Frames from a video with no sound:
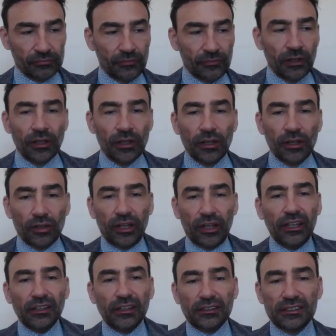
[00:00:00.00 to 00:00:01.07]
Okay, in this
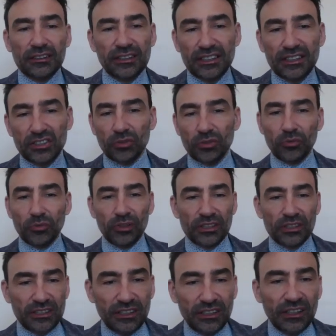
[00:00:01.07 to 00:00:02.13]
lesson we'll
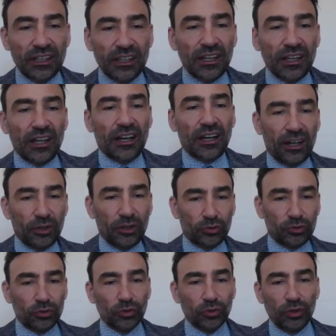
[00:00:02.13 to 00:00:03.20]
see how to
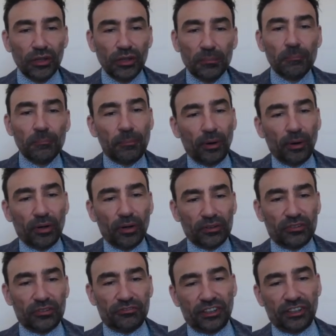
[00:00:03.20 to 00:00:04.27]
import
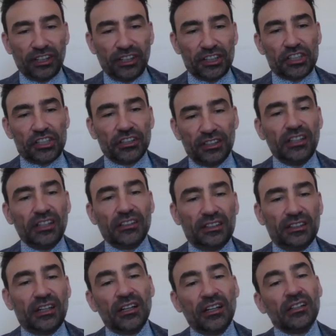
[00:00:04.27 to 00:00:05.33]
financial data.
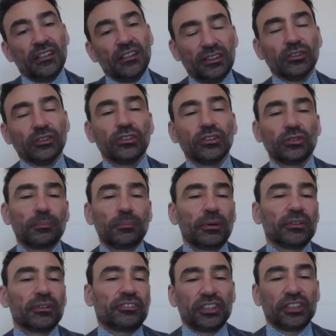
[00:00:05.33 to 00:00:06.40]
In order to import
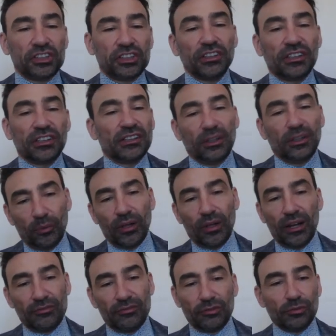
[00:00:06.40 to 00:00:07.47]
financial data, we will have to
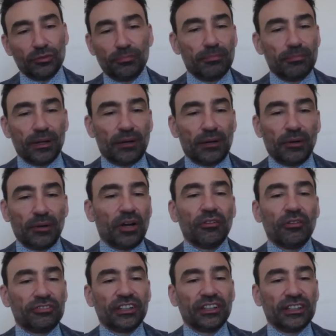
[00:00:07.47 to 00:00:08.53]
become
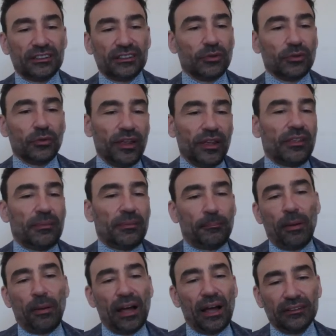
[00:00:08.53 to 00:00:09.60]
confident with
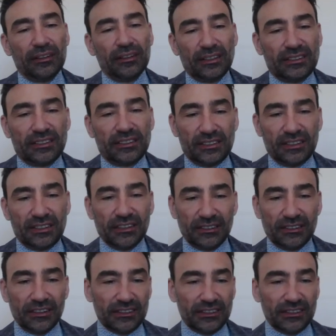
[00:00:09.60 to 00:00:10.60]
Pandas series.